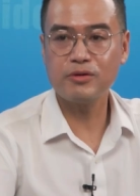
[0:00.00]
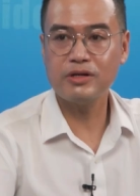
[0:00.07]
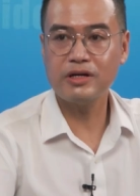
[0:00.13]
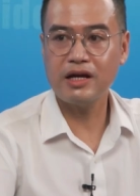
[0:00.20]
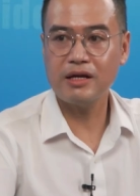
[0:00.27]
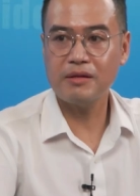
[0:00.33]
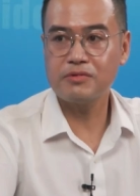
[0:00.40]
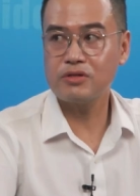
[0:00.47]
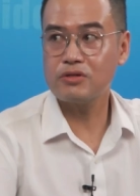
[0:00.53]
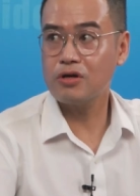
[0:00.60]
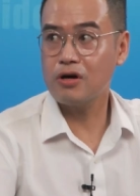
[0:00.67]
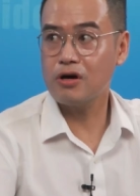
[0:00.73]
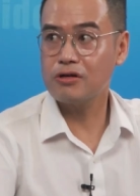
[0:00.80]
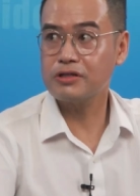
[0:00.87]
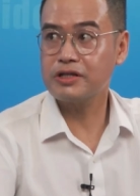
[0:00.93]
have the
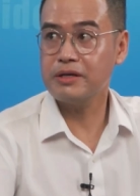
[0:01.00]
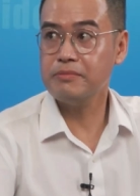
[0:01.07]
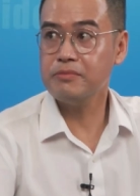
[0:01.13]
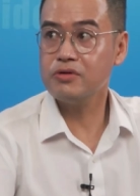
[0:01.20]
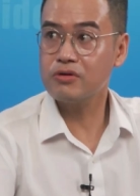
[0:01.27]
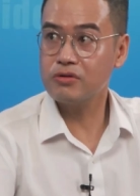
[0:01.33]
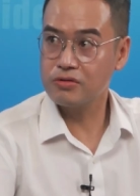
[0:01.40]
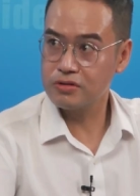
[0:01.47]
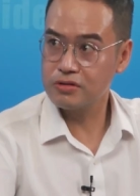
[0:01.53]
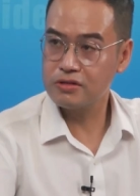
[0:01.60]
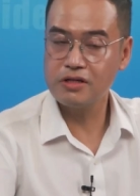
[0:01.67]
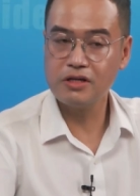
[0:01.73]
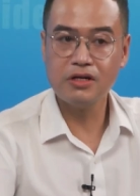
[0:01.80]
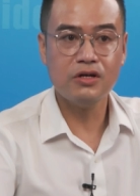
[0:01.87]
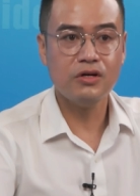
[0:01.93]
law on chemicals,
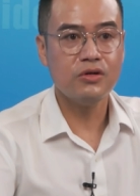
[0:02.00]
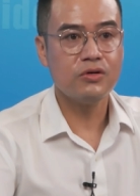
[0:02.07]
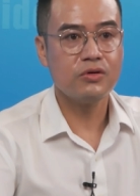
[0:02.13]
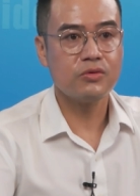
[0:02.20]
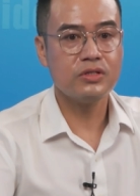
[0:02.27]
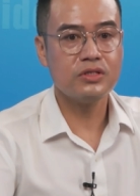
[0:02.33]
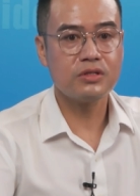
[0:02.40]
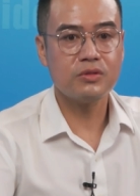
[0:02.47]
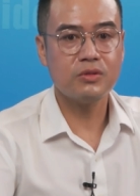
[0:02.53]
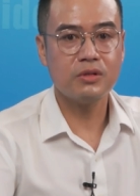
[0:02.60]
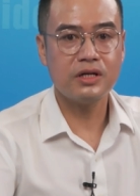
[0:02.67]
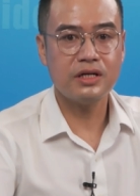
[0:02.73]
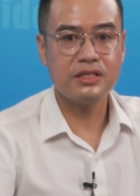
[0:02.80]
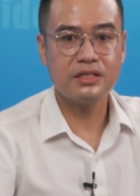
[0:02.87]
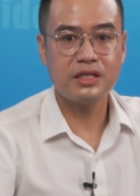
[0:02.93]
which was
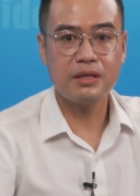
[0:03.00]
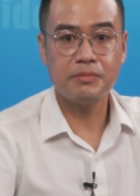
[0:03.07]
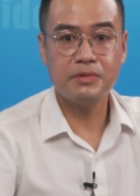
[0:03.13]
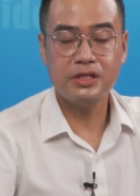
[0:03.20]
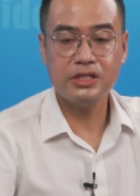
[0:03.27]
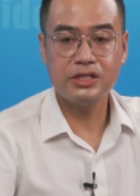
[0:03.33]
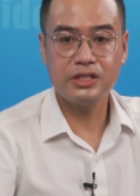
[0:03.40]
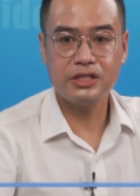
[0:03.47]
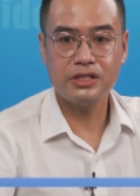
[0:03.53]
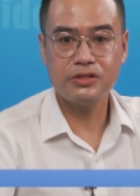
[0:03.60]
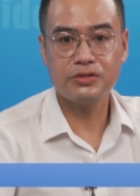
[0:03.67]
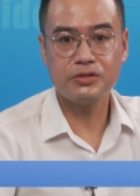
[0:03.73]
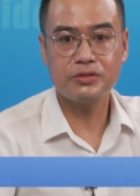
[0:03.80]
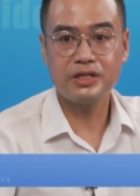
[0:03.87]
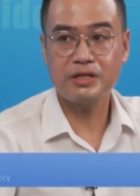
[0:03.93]
established in
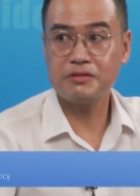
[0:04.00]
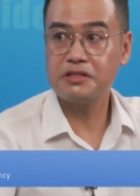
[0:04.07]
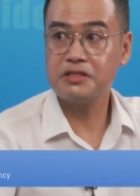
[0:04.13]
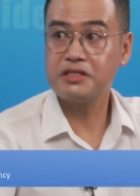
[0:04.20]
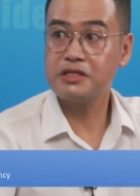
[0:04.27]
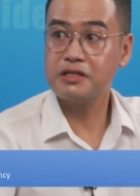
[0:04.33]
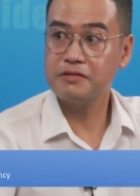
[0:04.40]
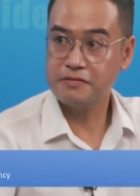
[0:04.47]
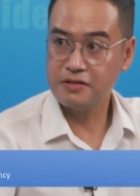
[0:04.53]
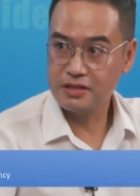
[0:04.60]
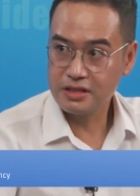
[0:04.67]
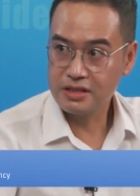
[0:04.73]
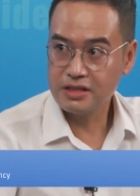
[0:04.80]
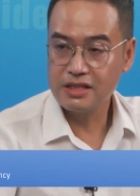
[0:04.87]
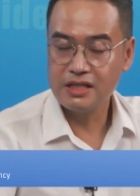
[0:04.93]
two thousand
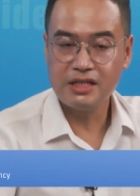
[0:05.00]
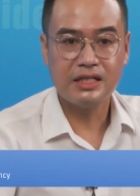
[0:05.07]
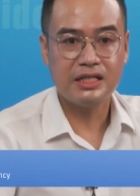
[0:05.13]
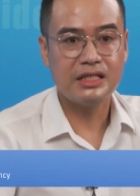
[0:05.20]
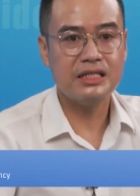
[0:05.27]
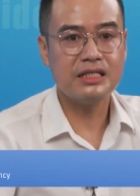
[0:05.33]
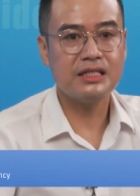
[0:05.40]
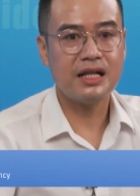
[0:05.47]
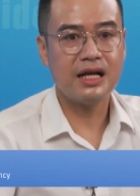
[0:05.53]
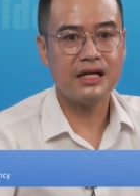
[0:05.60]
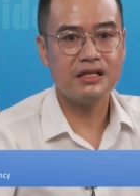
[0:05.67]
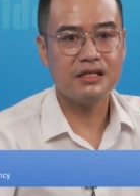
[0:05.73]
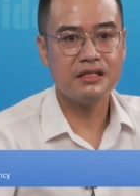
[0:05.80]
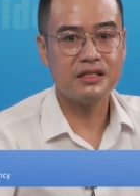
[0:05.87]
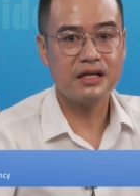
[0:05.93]
seven. It's like
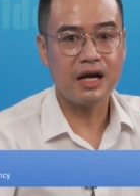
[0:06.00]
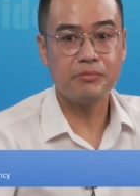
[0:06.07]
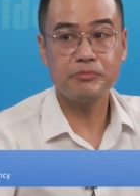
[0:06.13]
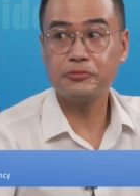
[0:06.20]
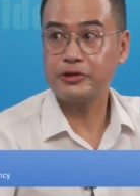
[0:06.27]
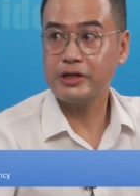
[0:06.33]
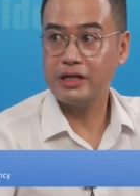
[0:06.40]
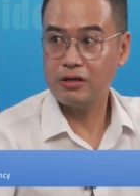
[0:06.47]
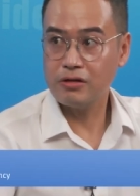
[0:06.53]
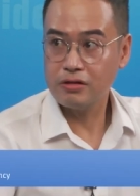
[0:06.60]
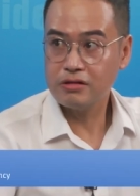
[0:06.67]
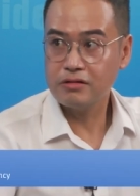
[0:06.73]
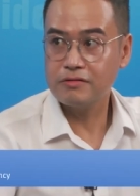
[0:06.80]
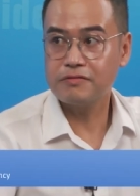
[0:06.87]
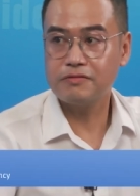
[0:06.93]
an umbrella
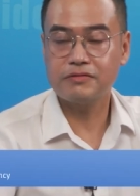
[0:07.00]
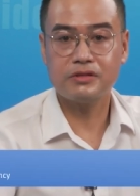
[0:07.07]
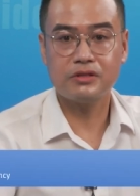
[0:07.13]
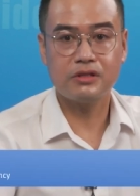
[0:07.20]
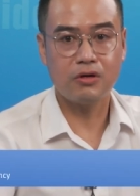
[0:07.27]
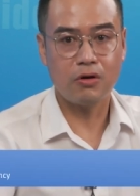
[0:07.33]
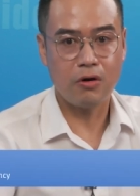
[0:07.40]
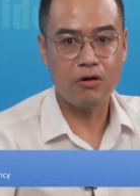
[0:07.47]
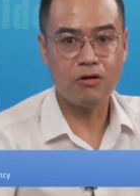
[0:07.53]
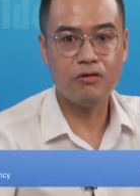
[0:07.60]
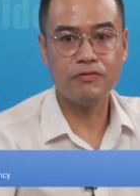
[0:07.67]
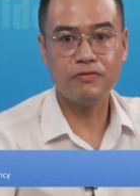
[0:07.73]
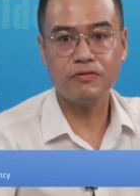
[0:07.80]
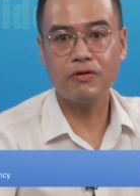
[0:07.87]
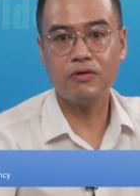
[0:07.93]
law
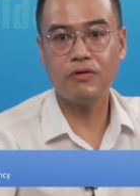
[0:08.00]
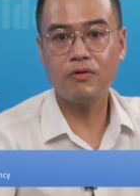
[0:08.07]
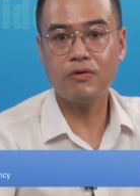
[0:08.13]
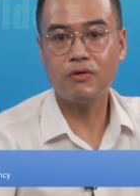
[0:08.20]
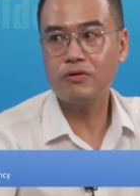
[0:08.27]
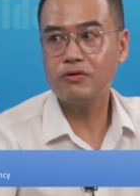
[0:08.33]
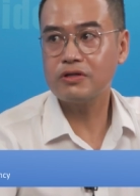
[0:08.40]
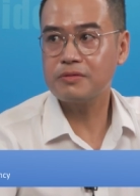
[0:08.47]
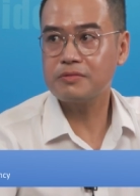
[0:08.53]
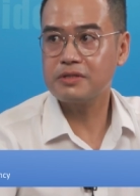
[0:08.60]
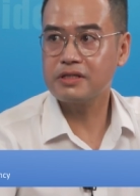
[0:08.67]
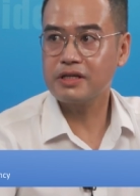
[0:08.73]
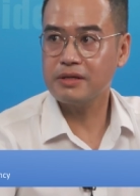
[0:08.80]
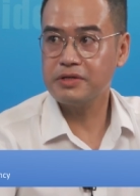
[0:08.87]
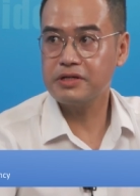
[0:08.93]
for all of the
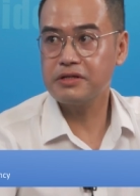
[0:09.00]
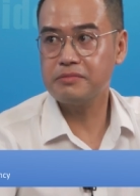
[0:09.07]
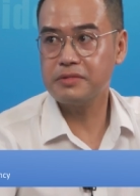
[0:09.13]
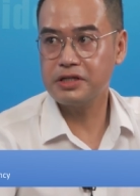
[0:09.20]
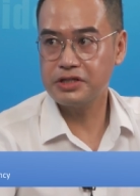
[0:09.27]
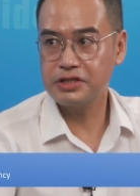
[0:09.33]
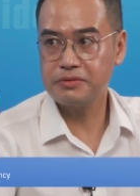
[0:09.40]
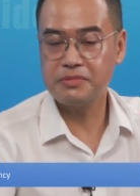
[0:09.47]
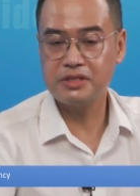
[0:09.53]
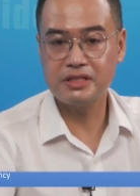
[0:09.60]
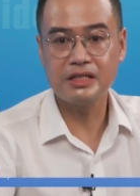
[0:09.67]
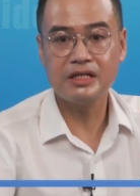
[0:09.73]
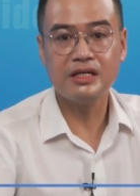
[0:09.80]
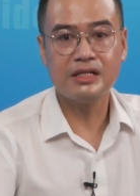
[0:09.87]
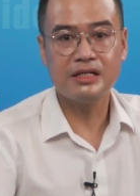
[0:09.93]
chemical management
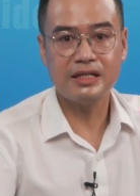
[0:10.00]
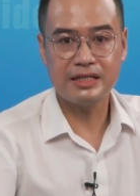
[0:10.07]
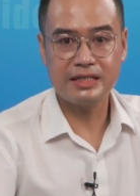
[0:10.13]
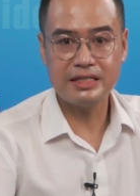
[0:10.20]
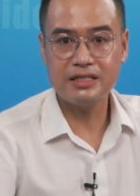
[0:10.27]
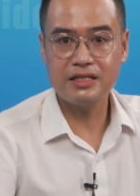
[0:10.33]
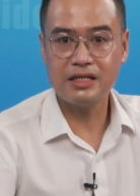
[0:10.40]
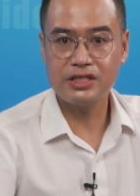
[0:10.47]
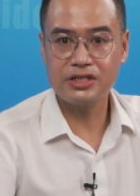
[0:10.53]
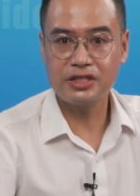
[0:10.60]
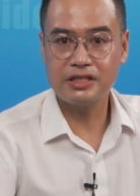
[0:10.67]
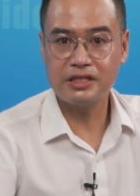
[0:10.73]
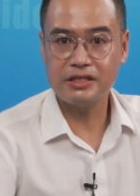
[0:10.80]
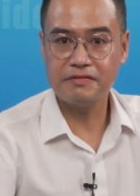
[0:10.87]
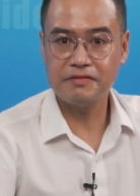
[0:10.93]

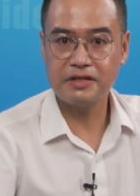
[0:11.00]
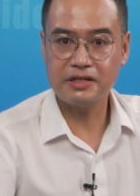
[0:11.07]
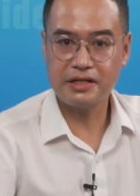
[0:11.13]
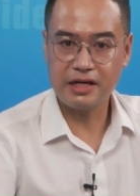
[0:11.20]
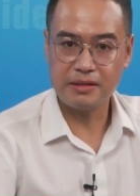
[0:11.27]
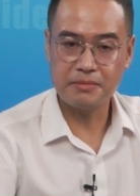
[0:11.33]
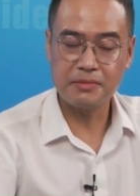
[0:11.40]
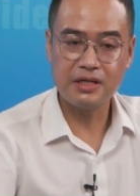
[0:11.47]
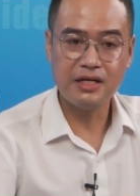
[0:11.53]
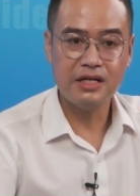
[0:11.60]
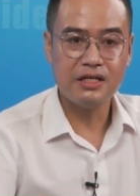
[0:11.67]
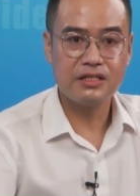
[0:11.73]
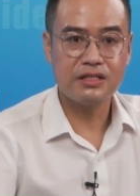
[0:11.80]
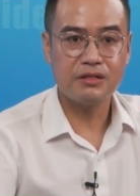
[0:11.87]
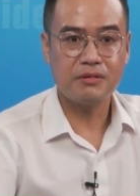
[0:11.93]
legislation in Vietnam.
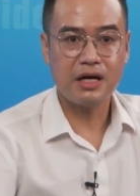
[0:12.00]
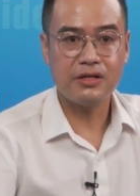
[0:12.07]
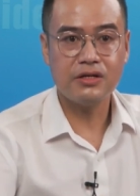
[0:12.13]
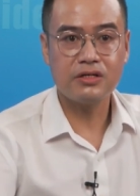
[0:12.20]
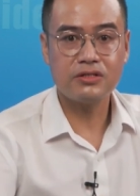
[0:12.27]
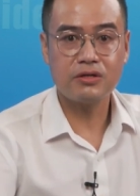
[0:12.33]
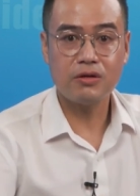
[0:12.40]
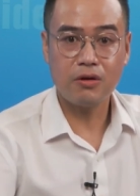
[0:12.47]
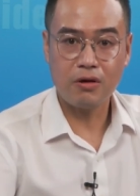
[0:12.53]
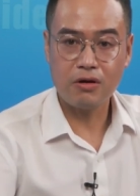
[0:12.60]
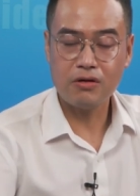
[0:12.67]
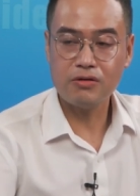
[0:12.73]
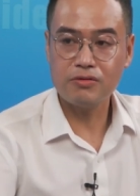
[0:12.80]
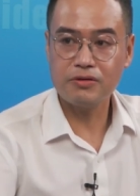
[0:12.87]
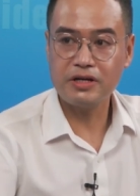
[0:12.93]
So under the
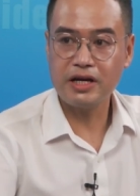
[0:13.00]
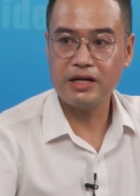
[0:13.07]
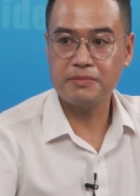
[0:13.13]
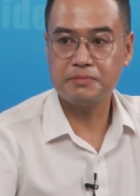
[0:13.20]
law, we have